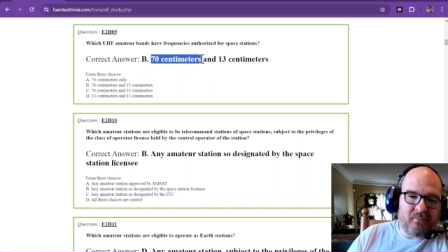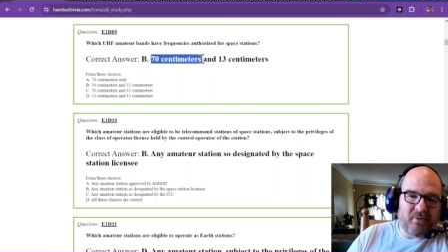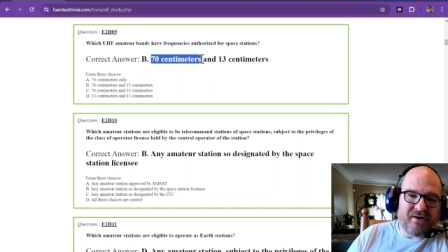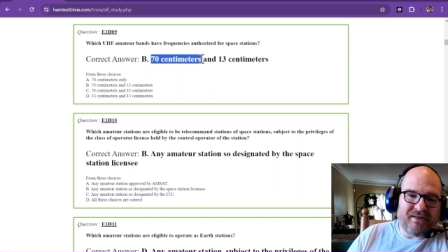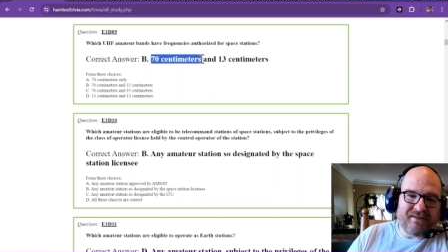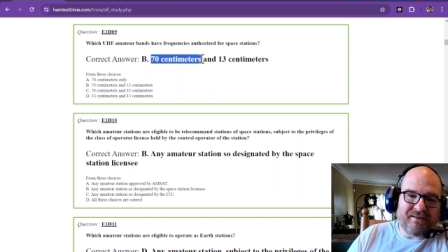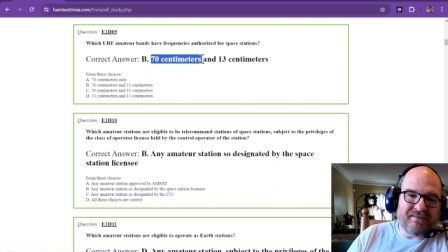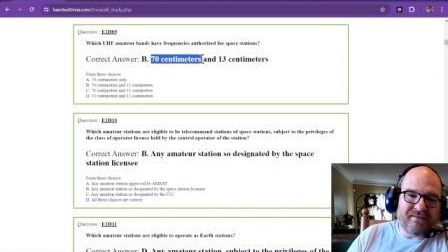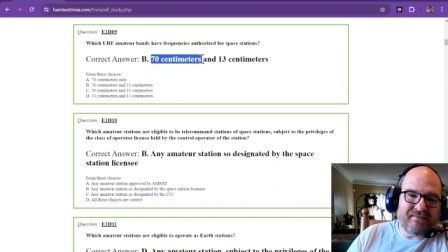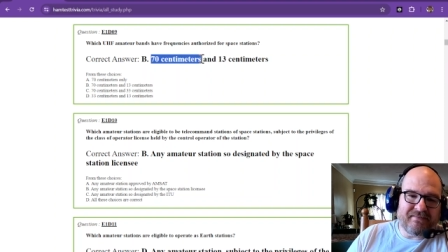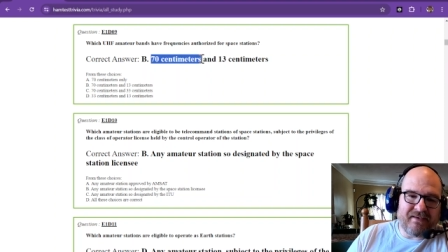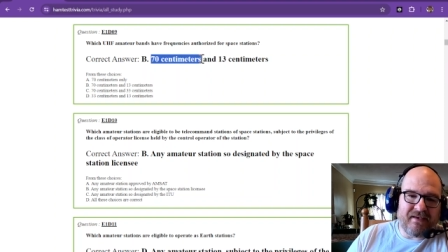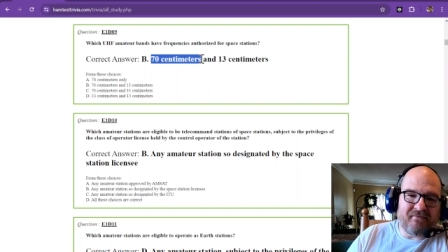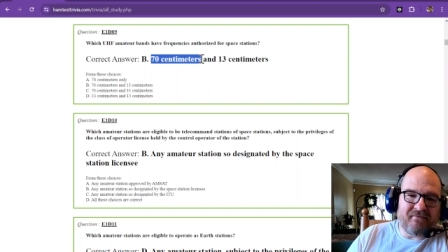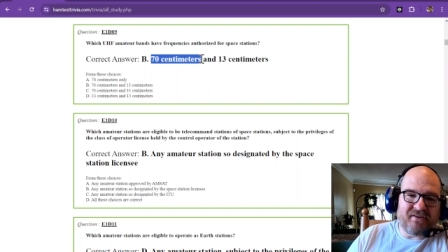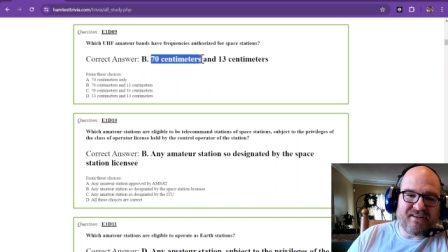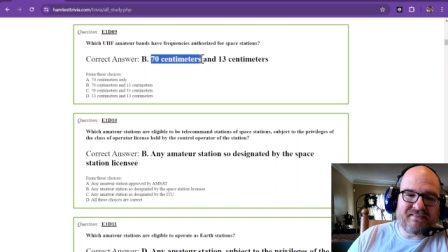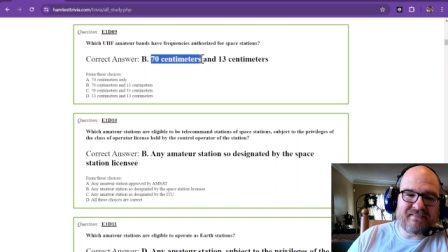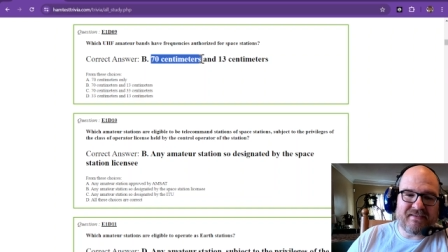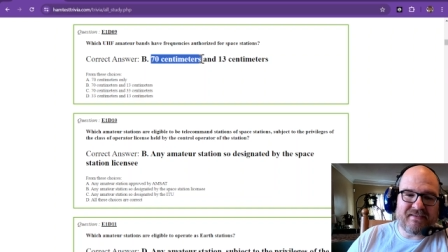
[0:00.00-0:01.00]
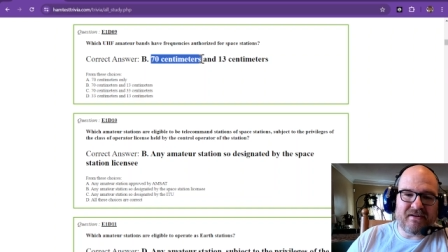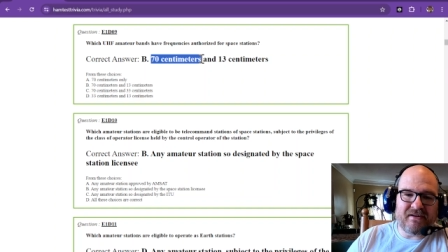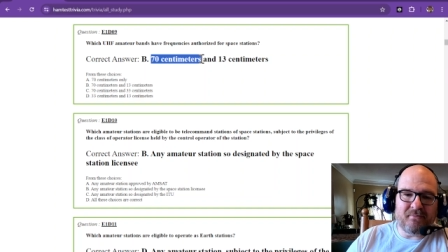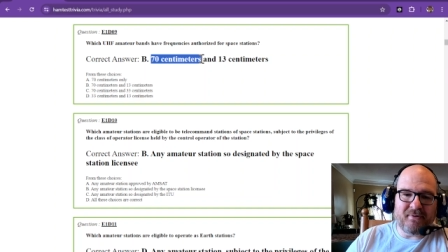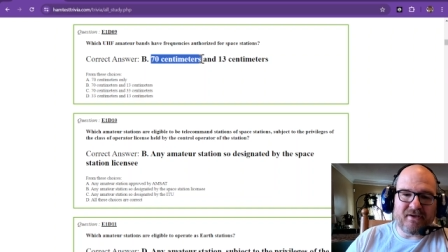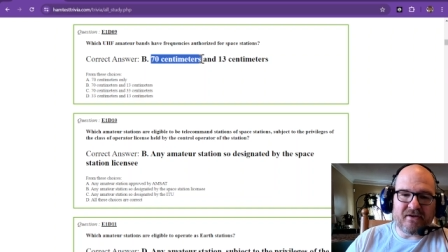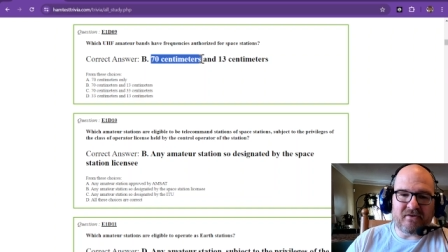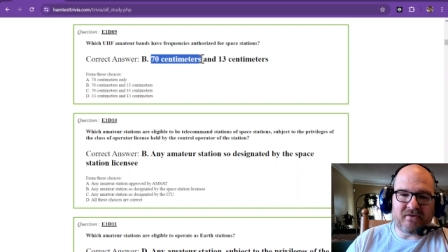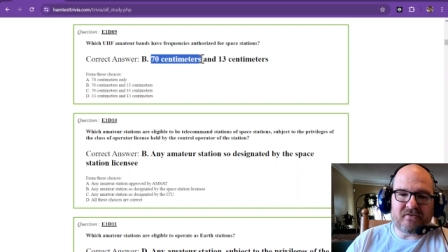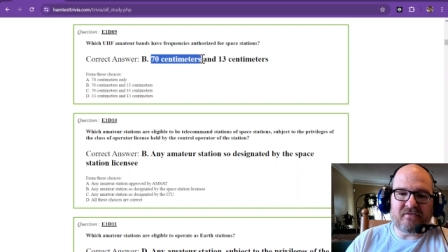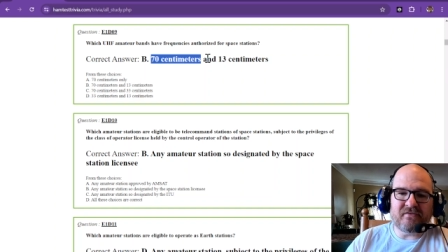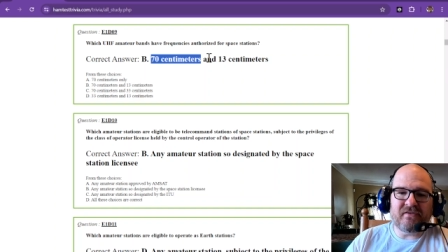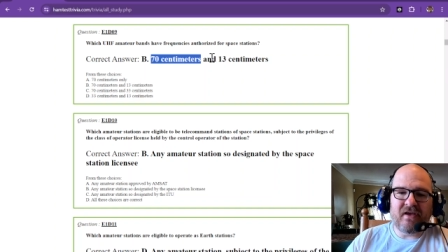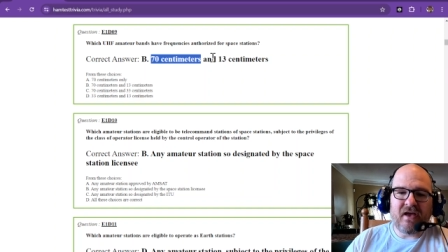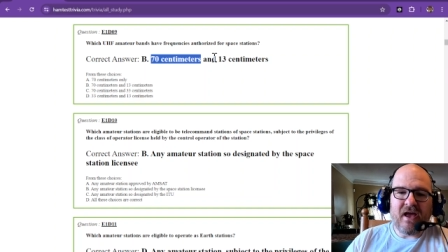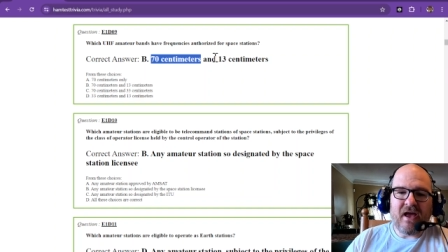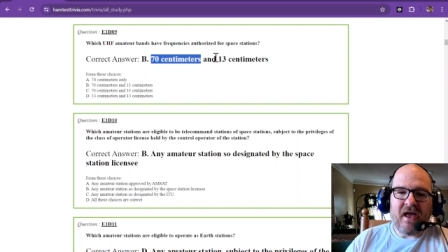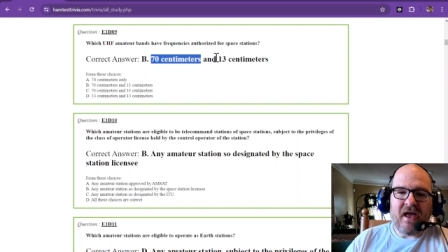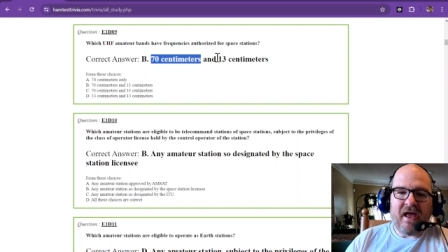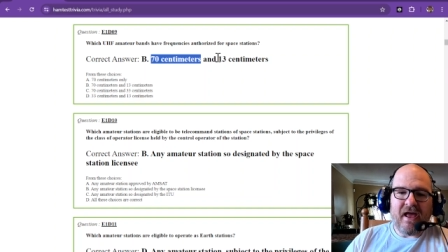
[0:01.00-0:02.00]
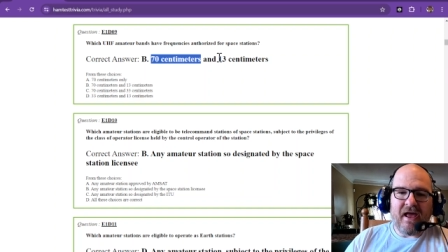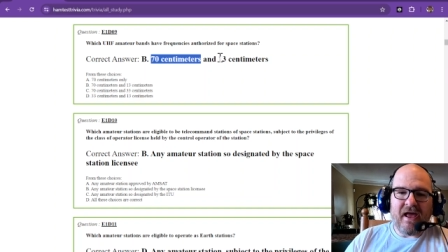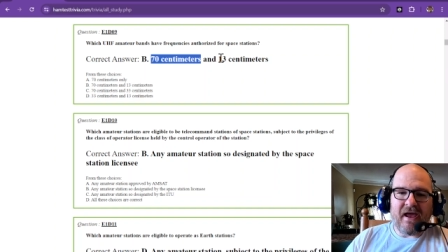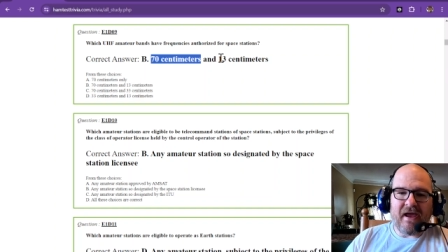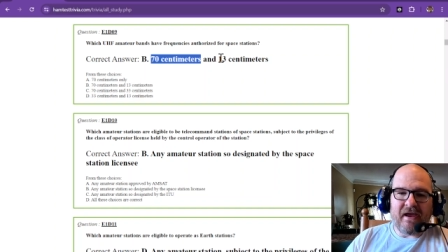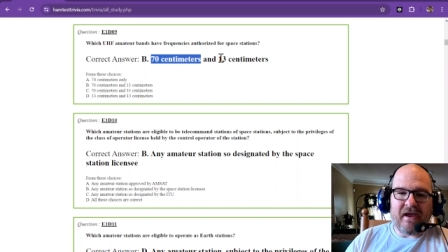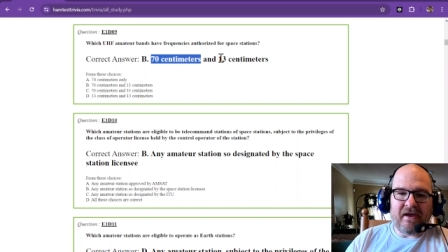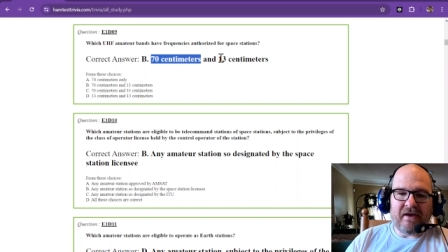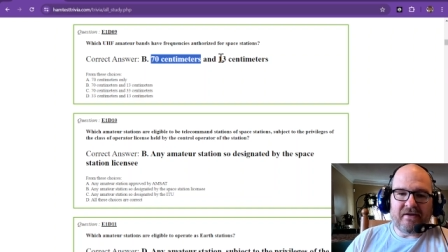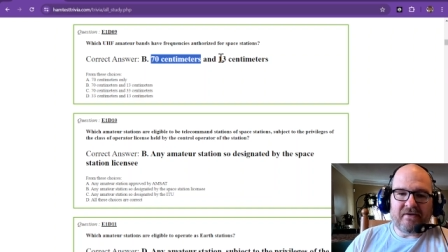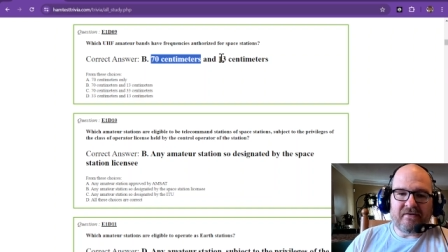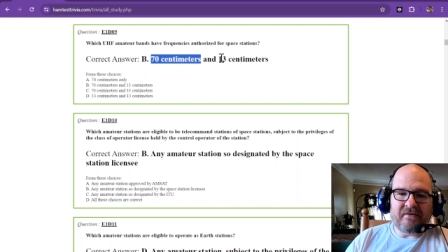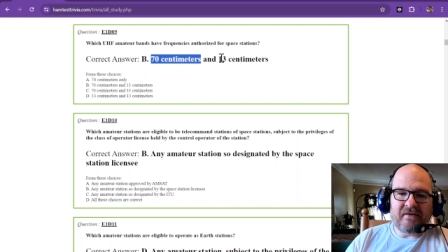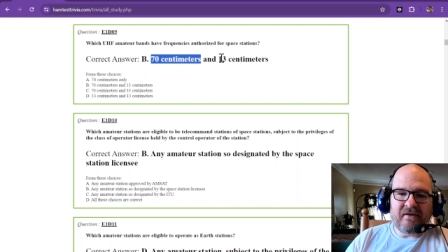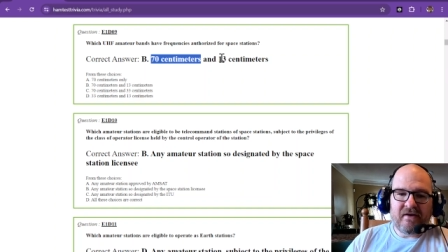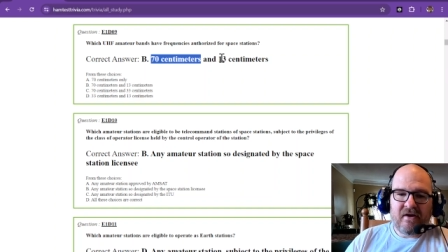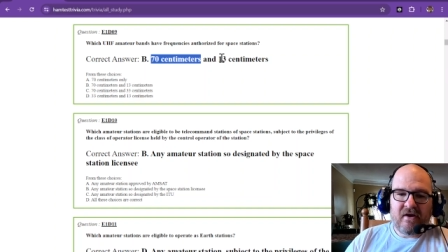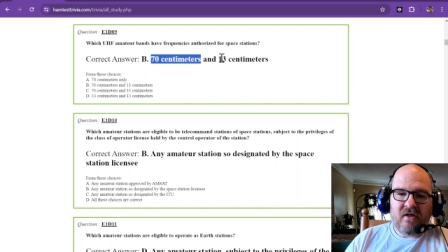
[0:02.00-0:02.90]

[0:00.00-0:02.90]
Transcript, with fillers: but it's 70 centimeters and